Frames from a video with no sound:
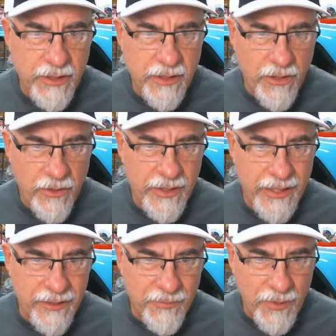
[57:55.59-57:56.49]
than the
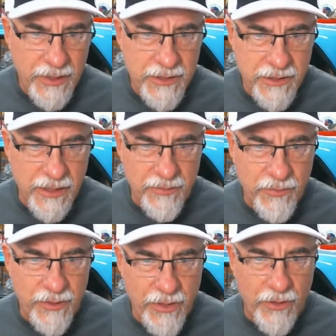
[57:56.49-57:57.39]
coating and the price? Does
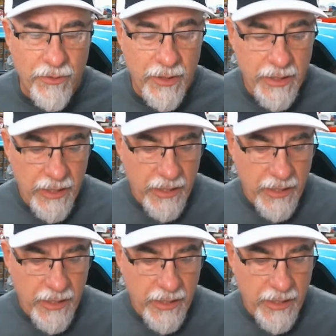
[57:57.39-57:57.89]
anyone know?